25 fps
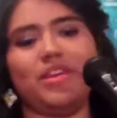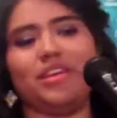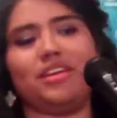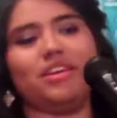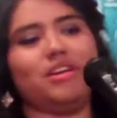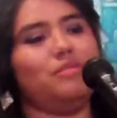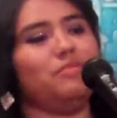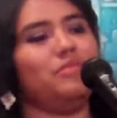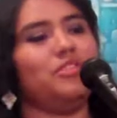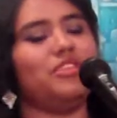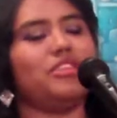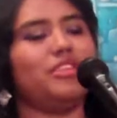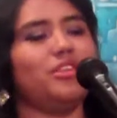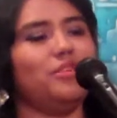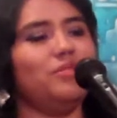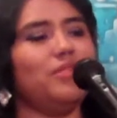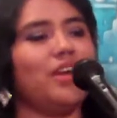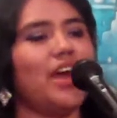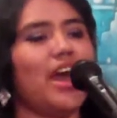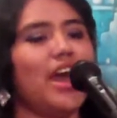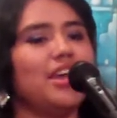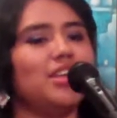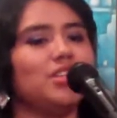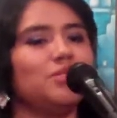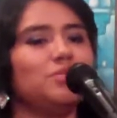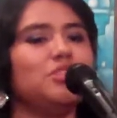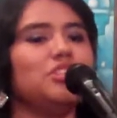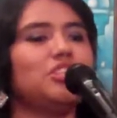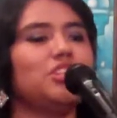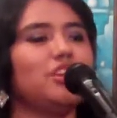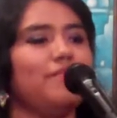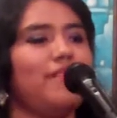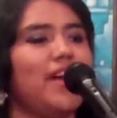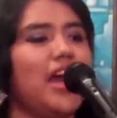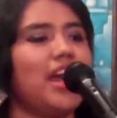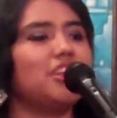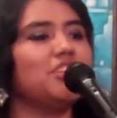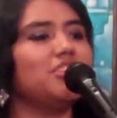weekend with you guys, which
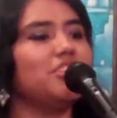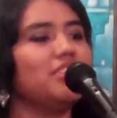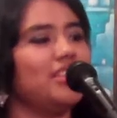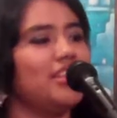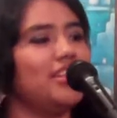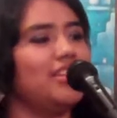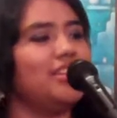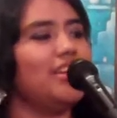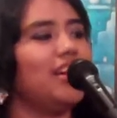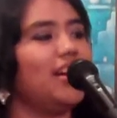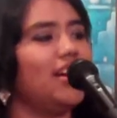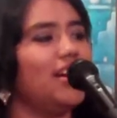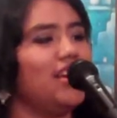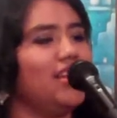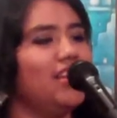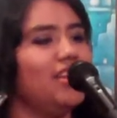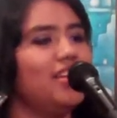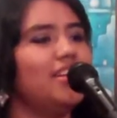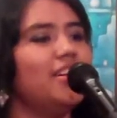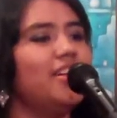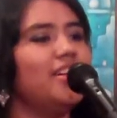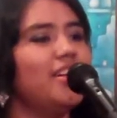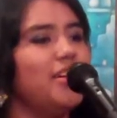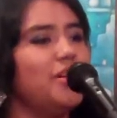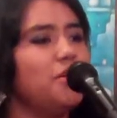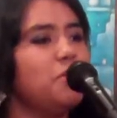I've actually done